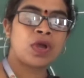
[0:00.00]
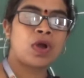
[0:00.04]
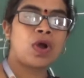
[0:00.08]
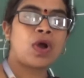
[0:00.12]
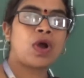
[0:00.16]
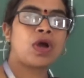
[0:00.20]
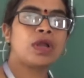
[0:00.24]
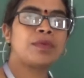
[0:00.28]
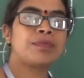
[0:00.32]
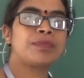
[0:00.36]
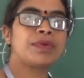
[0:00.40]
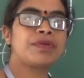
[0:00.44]

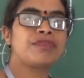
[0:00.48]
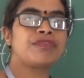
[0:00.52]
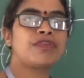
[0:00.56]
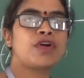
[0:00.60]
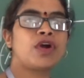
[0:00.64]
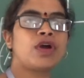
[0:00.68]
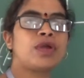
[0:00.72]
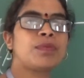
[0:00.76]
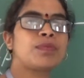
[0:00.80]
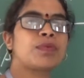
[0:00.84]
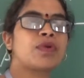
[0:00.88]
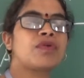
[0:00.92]
or
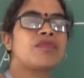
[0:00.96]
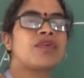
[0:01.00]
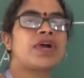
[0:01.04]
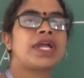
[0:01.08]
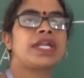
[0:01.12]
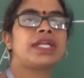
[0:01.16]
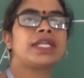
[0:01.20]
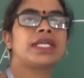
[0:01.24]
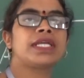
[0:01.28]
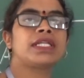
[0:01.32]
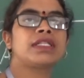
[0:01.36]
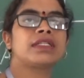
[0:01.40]
before
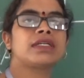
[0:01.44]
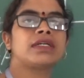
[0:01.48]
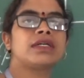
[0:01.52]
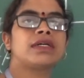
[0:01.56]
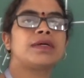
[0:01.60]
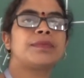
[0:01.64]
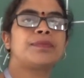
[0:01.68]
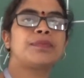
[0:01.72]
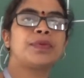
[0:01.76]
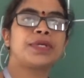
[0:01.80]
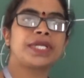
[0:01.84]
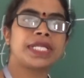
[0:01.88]
providing
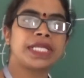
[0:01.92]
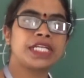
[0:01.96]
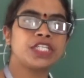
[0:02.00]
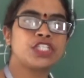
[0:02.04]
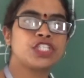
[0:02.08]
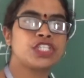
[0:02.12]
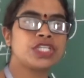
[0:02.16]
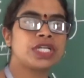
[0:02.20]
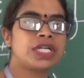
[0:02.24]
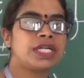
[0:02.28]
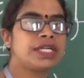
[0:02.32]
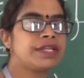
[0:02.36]
the
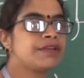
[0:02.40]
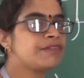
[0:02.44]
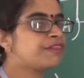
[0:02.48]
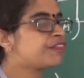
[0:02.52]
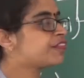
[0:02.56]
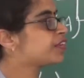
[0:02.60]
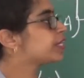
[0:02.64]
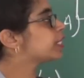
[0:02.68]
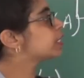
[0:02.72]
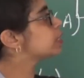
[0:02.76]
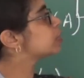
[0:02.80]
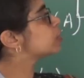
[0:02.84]
potential
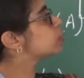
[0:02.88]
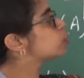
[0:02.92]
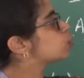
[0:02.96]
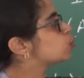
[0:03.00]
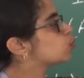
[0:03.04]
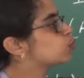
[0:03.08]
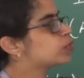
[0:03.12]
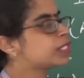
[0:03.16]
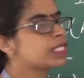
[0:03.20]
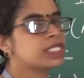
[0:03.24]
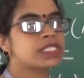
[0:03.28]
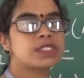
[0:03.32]
difference
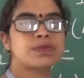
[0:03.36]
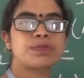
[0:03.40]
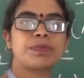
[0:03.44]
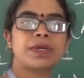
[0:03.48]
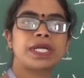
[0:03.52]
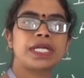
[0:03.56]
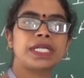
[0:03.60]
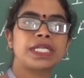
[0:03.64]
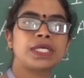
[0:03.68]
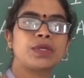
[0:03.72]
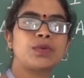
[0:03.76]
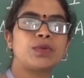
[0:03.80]
to this
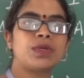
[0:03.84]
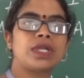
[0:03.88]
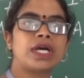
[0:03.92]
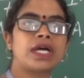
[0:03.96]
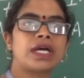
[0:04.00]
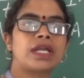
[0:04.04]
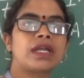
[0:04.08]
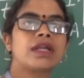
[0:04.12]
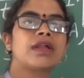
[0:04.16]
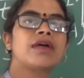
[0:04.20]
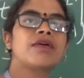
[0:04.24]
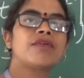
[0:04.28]

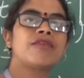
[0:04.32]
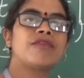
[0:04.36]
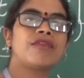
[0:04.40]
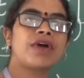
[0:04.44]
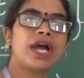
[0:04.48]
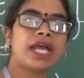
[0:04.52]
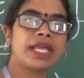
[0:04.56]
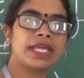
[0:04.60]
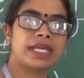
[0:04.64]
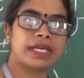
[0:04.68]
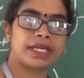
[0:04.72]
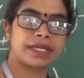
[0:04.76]
particular
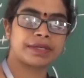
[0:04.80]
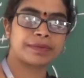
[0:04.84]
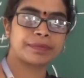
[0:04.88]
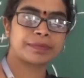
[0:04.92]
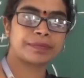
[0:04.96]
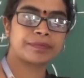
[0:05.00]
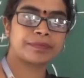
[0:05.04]
wire.